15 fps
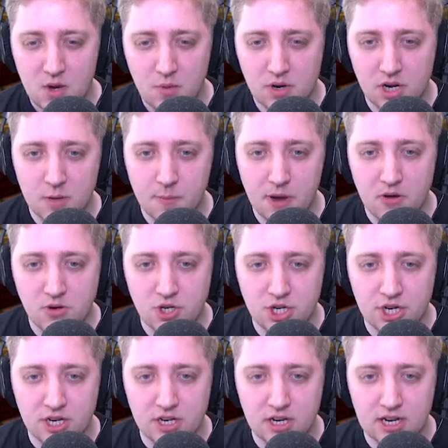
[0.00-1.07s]
We got a
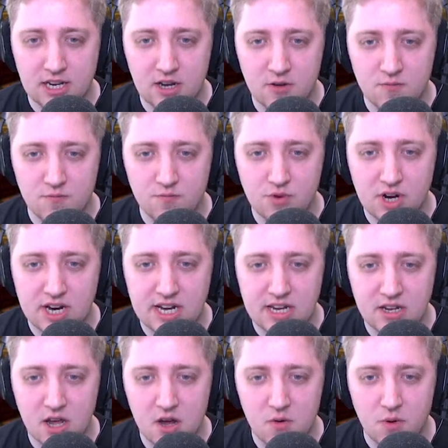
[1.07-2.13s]
potion, and I don't really
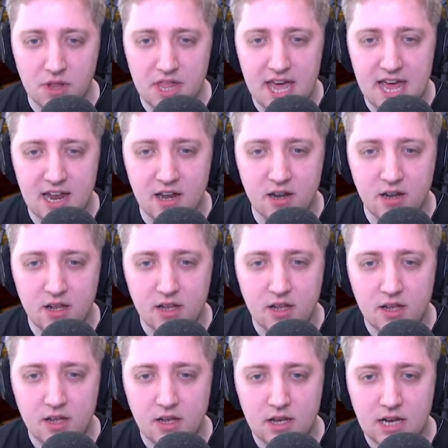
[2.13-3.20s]
know what the hell
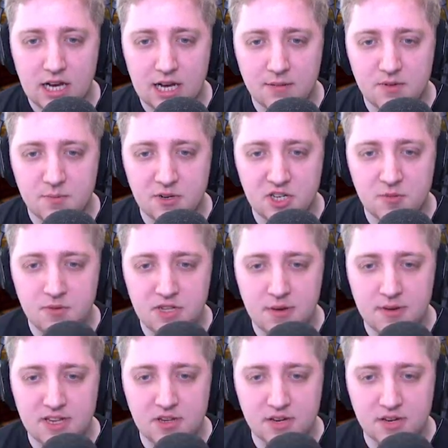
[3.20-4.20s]
I'm supposed to be doing.